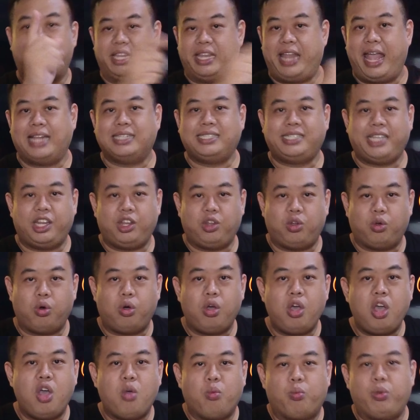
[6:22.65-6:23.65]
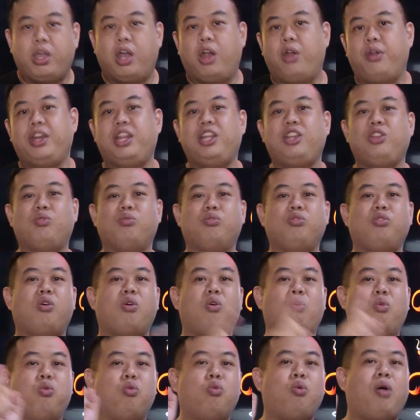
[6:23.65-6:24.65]
That said though, we already do
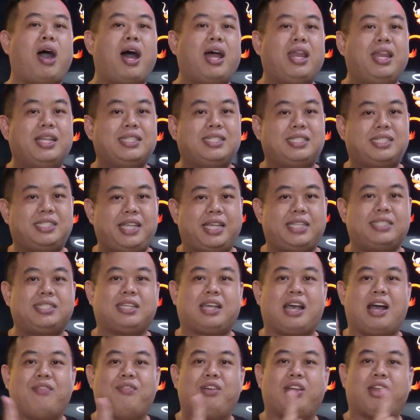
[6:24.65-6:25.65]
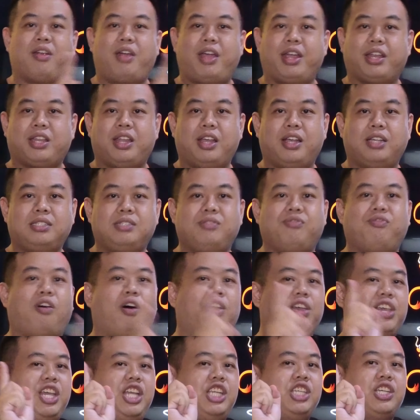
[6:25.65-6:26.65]
know who are the 6 cover characters
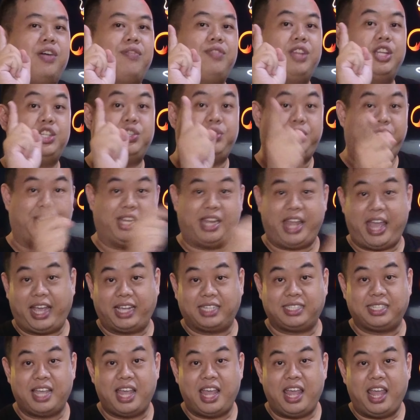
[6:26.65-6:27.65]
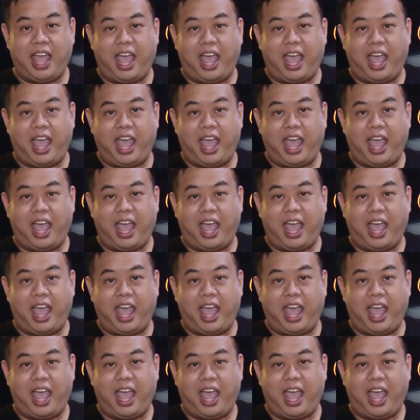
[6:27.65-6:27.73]
for each of the 3 decks,